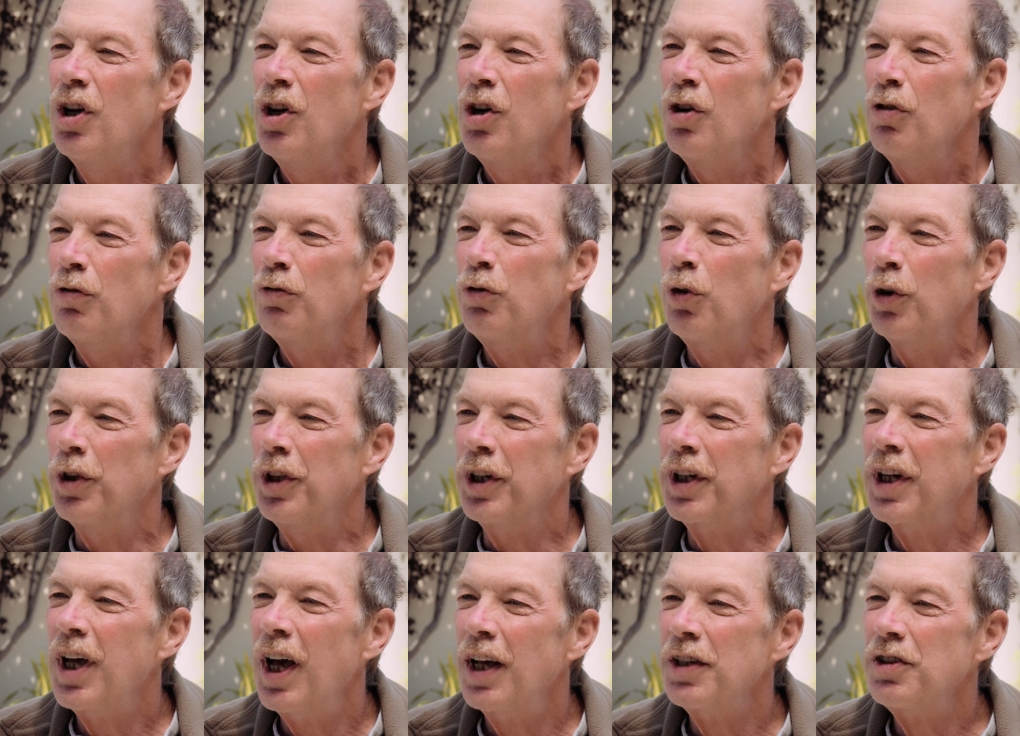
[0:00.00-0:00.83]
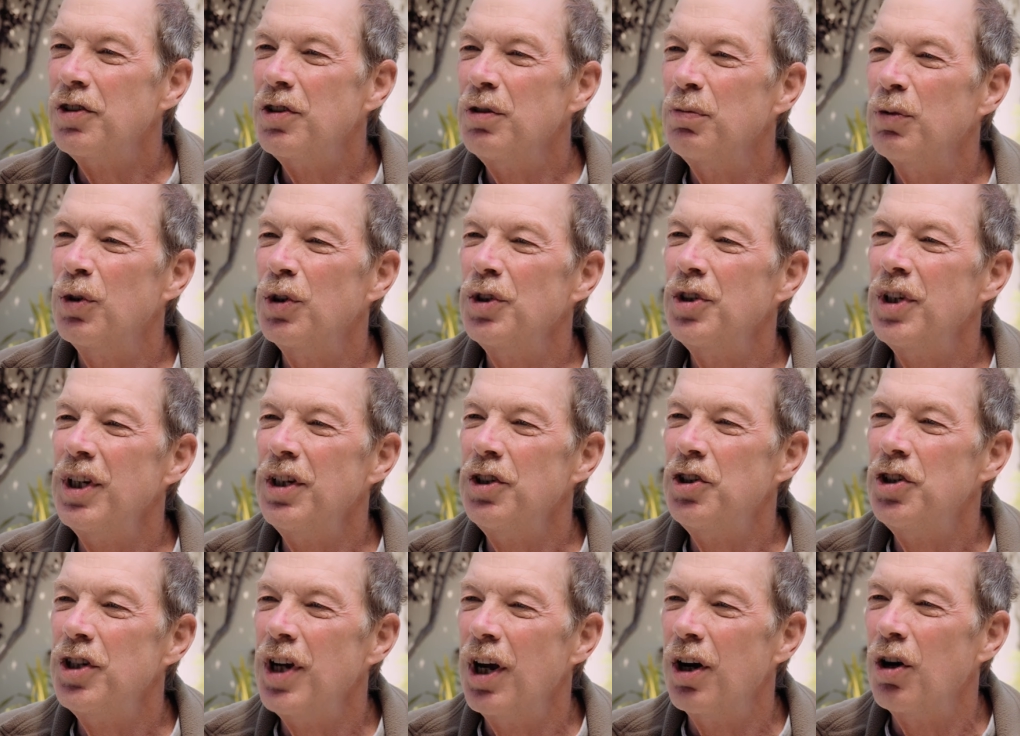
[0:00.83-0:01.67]
for the customers and
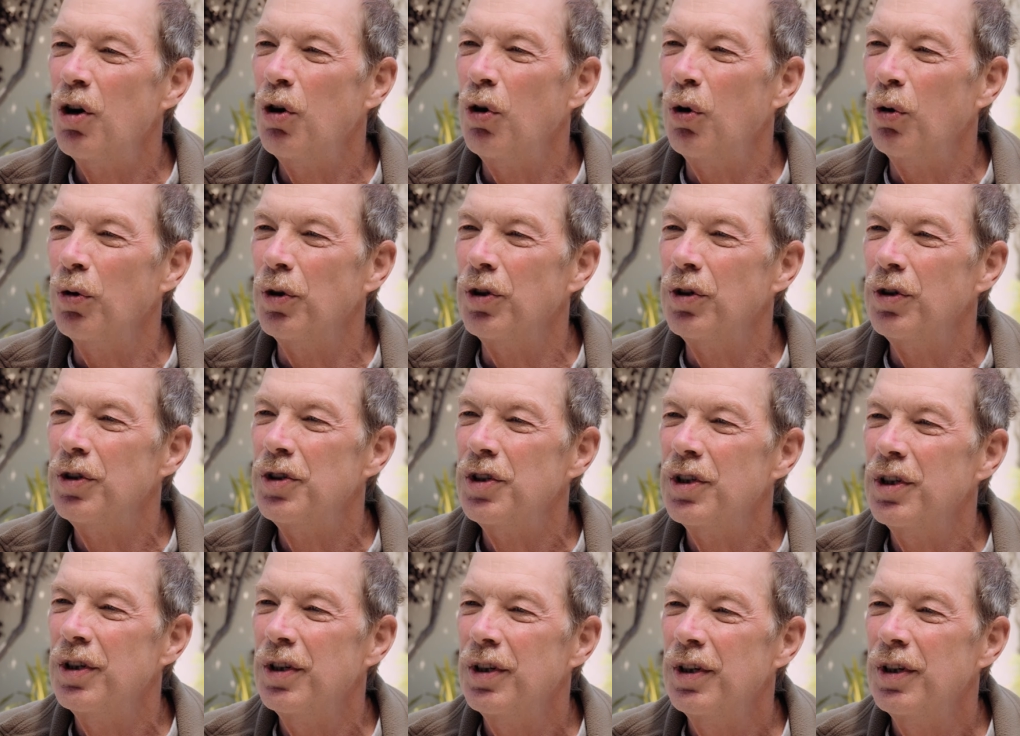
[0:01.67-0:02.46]
shareholders.